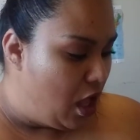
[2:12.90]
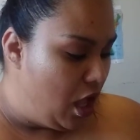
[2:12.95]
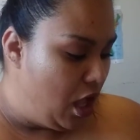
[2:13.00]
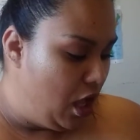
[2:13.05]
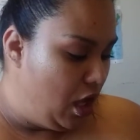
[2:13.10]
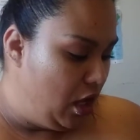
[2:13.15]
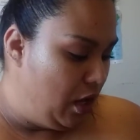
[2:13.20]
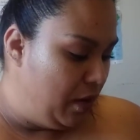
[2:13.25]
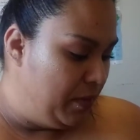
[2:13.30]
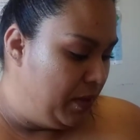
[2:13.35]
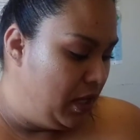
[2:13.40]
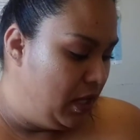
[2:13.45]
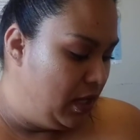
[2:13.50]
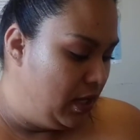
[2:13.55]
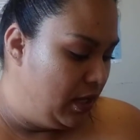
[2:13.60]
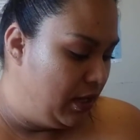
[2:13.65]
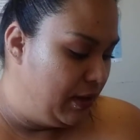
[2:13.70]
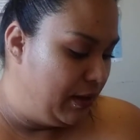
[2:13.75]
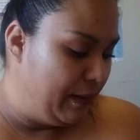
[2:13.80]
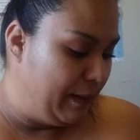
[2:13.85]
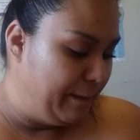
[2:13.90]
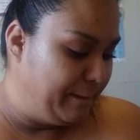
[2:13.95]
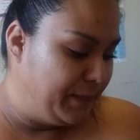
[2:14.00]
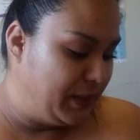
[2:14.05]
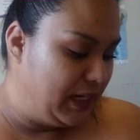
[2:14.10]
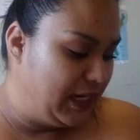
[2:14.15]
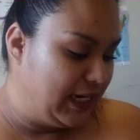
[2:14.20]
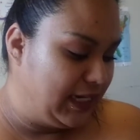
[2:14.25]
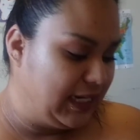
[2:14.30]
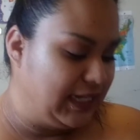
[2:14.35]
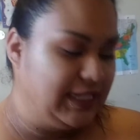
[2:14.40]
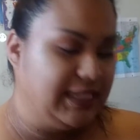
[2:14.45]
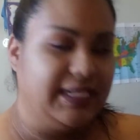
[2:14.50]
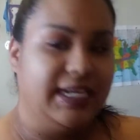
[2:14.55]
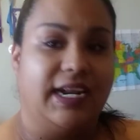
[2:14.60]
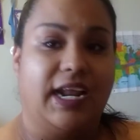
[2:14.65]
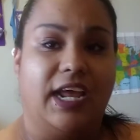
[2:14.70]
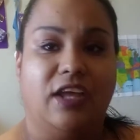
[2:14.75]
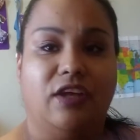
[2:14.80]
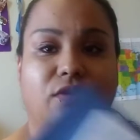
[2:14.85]
But like I
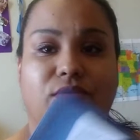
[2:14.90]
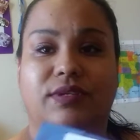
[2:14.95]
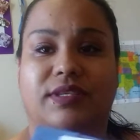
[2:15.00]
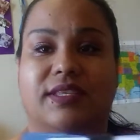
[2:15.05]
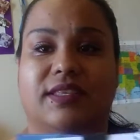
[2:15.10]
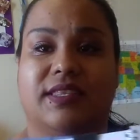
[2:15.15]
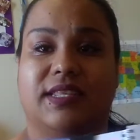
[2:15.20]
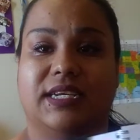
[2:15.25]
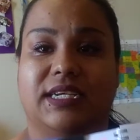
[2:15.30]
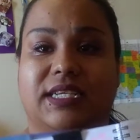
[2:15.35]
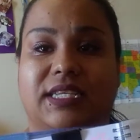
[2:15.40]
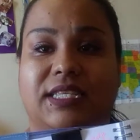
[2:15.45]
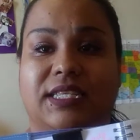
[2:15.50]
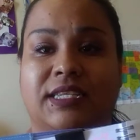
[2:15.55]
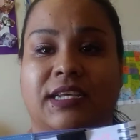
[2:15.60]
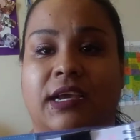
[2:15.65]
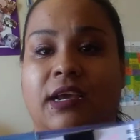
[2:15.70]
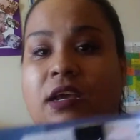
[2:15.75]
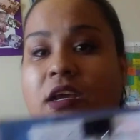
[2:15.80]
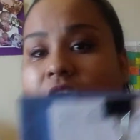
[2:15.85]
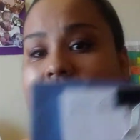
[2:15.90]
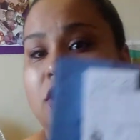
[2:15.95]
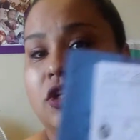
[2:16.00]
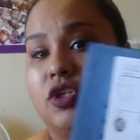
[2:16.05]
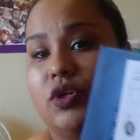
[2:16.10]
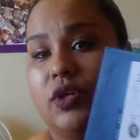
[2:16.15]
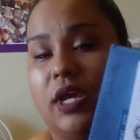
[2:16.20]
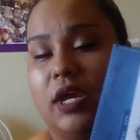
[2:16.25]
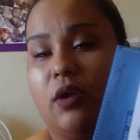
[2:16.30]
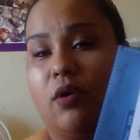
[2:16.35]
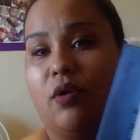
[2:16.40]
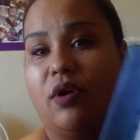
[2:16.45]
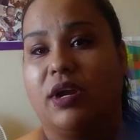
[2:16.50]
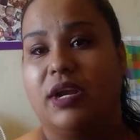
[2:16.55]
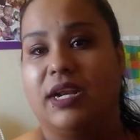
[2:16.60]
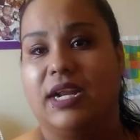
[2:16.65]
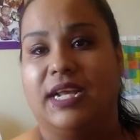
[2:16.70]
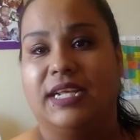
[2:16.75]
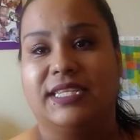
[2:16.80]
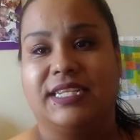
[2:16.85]
said, I use this to get
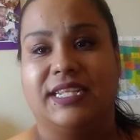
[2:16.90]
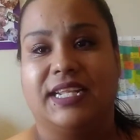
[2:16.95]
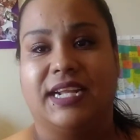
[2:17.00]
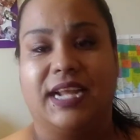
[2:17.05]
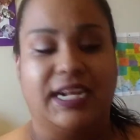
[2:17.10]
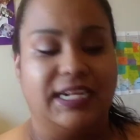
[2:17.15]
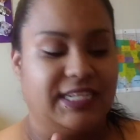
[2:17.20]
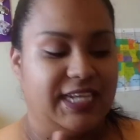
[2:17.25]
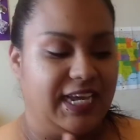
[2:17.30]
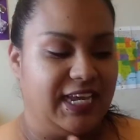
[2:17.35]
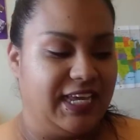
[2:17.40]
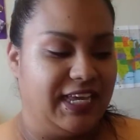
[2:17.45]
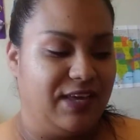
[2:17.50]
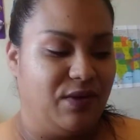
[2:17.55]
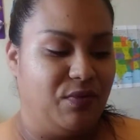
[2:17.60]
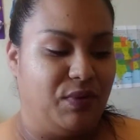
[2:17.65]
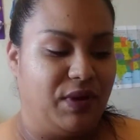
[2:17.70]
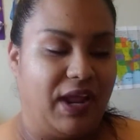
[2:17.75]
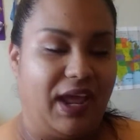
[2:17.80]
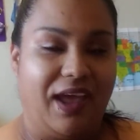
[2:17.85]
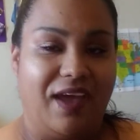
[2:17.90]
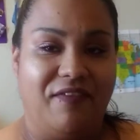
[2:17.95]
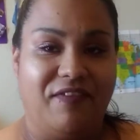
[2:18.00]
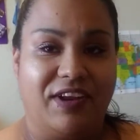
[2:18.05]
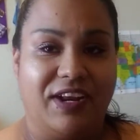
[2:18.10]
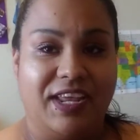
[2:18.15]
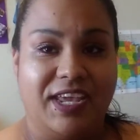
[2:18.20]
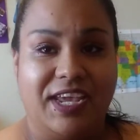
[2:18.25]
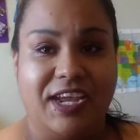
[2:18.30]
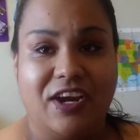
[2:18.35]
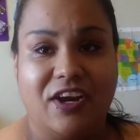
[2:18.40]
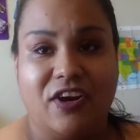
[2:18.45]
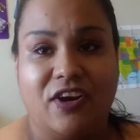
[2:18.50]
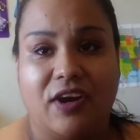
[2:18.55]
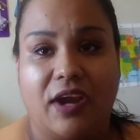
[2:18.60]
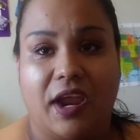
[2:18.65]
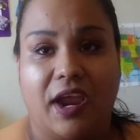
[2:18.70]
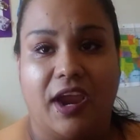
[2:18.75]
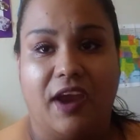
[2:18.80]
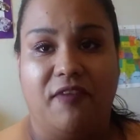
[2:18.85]
organized, and then I take what I have in
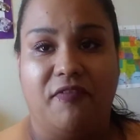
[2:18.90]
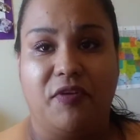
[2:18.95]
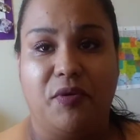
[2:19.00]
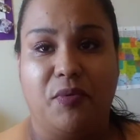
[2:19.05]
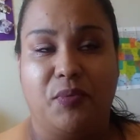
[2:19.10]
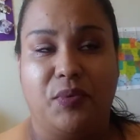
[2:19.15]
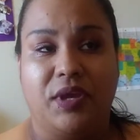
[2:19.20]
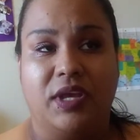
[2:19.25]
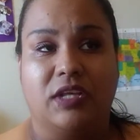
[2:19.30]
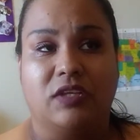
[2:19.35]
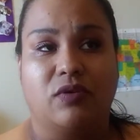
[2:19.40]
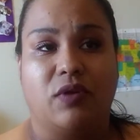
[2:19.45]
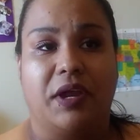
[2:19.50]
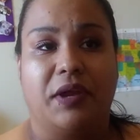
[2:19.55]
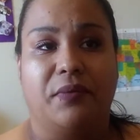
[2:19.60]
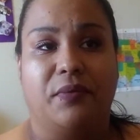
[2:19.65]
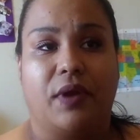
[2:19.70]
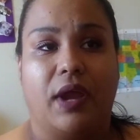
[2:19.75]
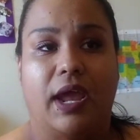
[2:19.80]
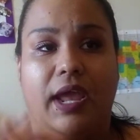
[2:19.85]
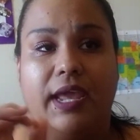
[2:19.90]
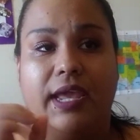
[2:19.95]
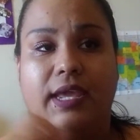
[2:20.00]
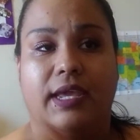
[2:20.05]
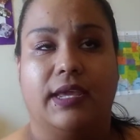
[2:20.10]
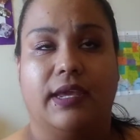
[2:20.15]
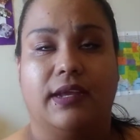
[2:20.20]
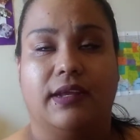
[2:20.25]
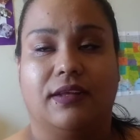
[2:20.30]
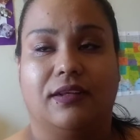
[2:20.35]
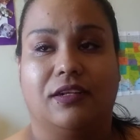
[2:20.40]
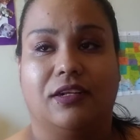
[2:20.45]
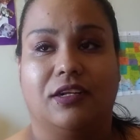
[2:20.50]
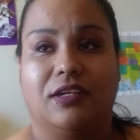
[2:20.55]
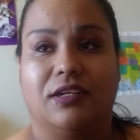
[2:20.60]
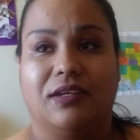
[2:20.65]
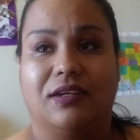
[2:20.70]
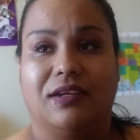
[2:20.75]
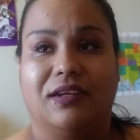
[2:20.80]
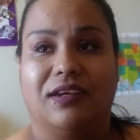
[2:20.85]
here every week. So I
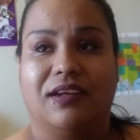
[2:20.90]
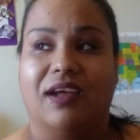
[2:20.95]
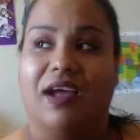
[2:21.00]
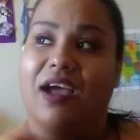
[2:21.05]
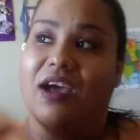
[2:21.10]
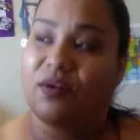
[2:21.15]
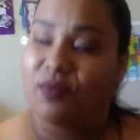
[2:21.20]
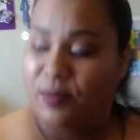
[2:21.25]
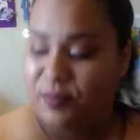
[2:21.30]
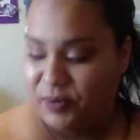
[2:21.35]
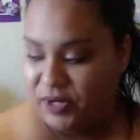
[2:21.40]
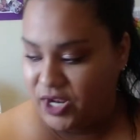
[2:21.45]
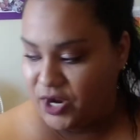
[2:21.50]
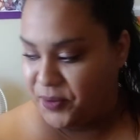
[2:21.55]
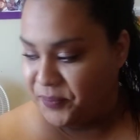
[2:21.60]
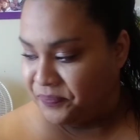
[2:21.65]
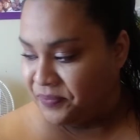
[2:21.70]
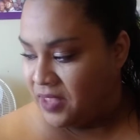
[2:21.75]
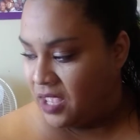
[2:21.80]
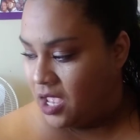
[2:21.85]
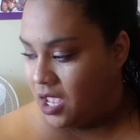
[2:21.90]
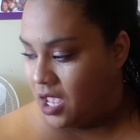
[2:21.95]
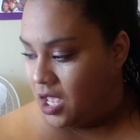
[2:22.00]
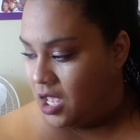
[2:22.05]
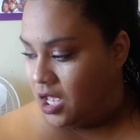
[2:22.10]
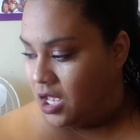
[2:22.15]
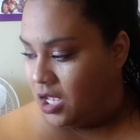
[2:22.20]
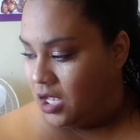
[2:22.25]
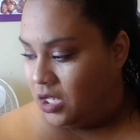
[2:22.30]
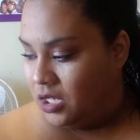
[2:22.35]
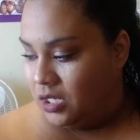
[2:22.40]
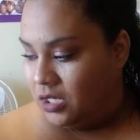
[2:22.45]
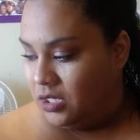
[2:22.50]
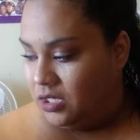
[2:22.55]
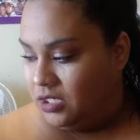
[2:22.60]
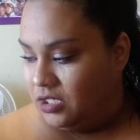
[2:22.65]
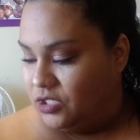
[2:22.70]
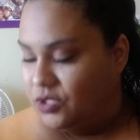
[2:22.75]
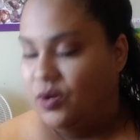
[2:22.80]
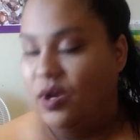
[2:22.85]
how do I put it?
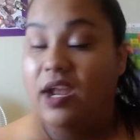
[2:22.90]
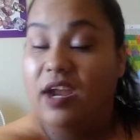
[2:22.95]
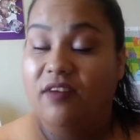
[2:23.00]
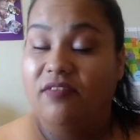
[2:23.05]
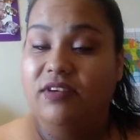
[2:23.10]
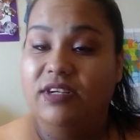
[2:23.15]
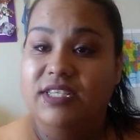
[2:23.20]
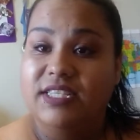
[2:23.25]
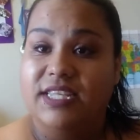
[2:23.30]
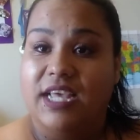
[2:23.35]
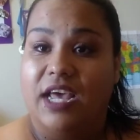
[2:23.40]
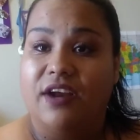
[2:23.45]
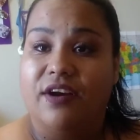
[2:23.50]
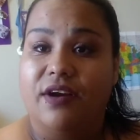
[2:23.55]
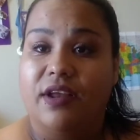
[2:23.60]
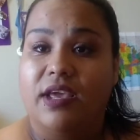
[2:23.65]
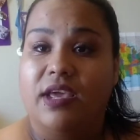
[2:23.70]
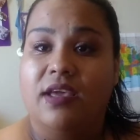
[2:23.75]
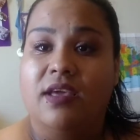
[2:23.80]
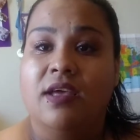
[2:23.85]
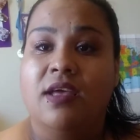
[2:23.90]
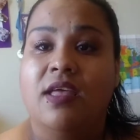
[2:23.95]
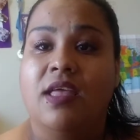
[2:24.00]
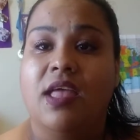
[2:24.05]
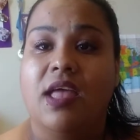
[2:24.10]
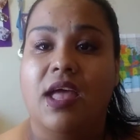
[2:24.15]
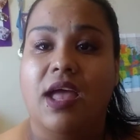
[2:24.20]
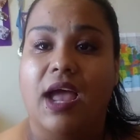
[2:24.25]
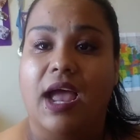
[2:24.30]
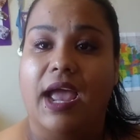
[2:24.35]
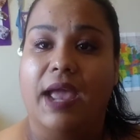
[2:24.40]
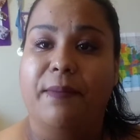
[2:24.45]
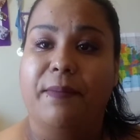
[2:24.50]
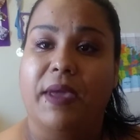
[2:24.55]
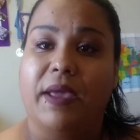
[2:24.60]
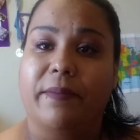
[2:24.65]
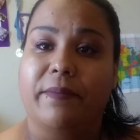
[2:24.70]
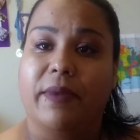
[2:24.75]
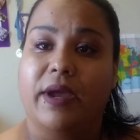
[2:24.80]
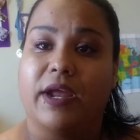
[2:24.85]
So every Saturday I
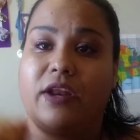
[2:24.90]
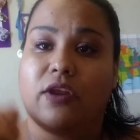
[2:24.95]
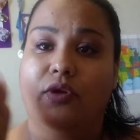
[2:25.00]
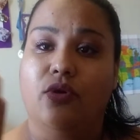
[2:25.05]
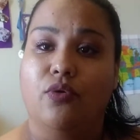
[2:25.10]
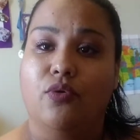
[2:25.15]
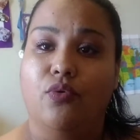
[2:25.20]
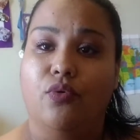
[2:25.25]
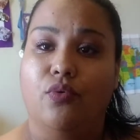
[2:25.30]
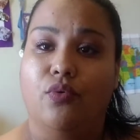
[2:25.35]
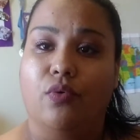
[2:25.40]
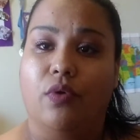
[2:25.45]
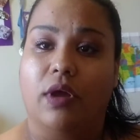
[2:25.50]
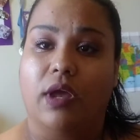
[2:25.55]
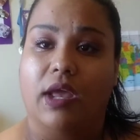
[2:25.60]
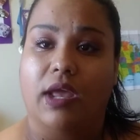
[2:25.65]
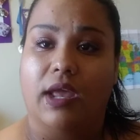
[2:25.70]
make my new